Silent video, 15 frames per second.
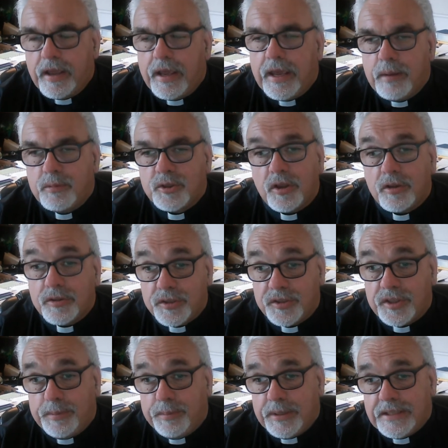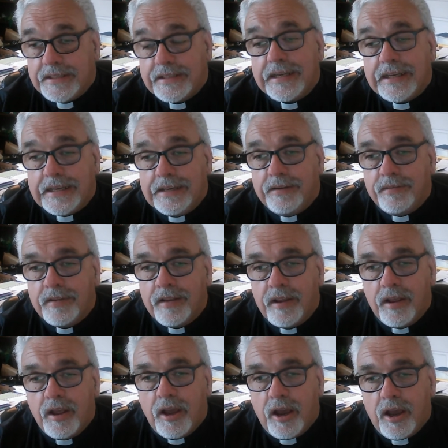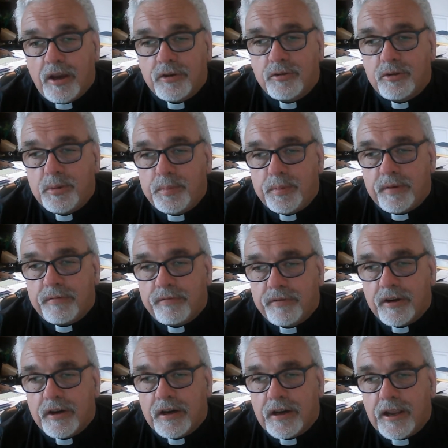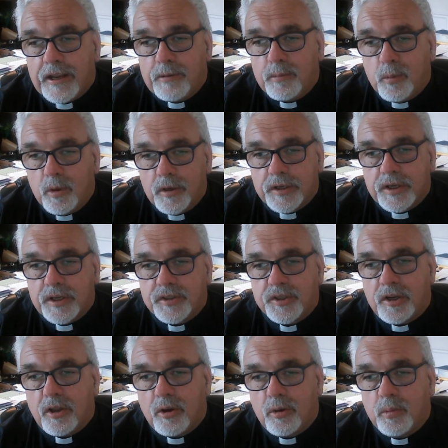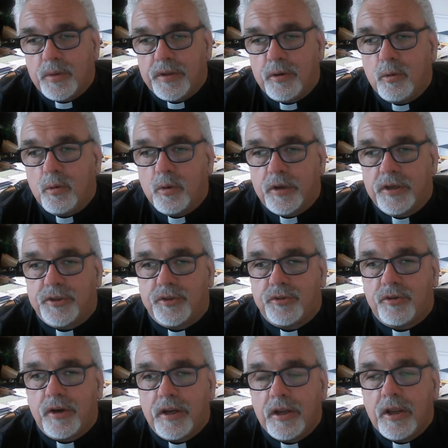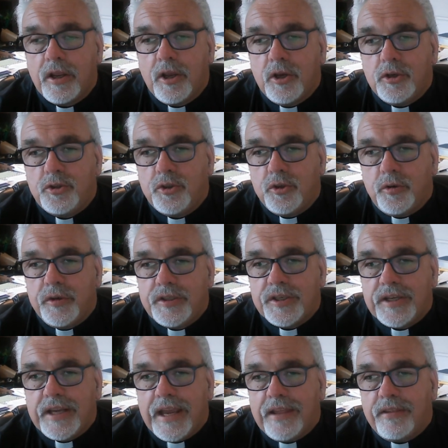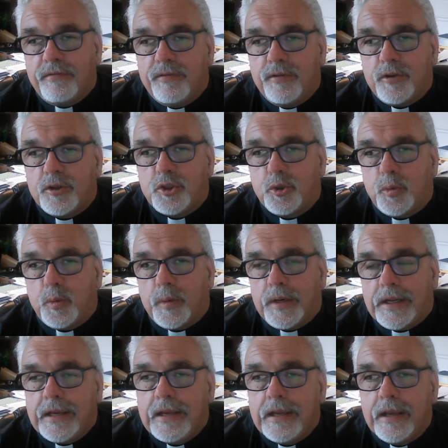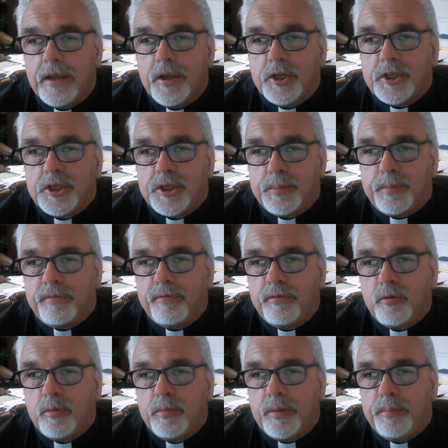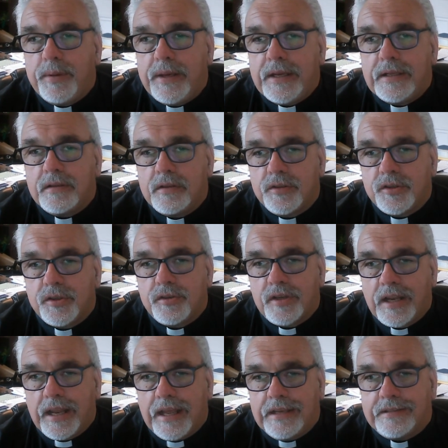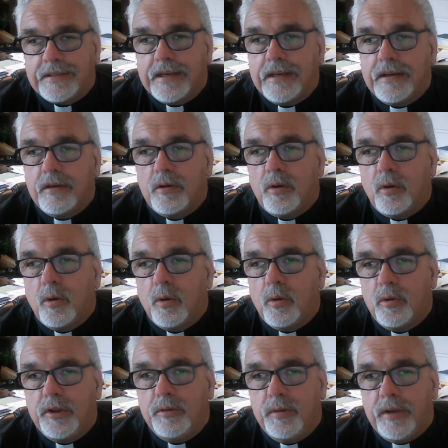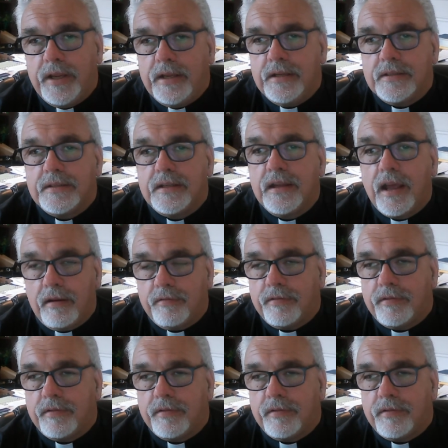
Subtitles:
It was on CBC. A group of frontline workers, along with an orchestra, joined together virtually to perform the Beatles' classic, All You Need Is Love.